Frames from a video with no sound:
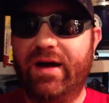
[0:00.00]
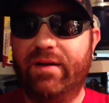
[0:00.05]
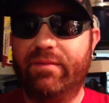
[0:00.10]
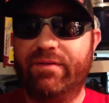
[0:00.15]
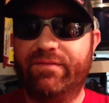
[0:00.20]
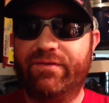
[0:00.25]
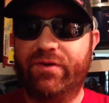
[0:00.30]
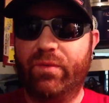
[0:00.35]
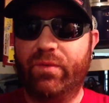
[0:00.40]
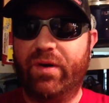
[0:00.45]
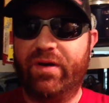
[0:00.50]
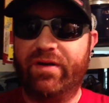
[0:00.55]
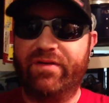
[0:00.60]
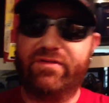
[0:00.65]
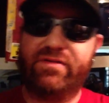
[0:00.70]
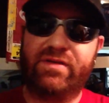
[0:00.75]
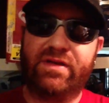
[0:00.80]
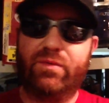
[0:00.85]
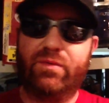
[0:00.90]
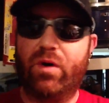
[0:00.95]
if you want to
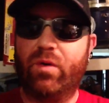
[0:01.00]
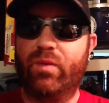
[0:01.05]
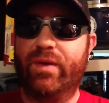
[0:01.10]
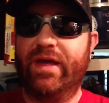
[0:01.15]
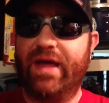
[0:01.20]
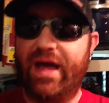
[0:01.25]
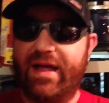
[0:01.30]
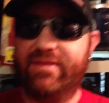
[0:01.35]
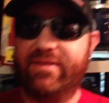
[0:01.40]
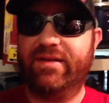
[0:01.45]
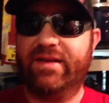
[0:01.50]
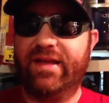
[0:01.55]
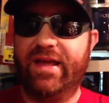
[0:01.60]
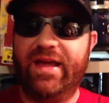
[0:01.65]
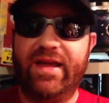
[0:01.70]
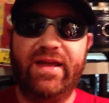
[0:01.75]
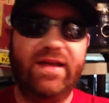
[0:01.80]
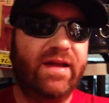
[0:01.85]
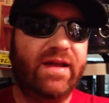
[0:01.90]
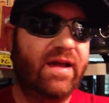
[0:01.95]
see what we got
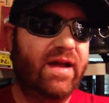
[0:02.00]
today.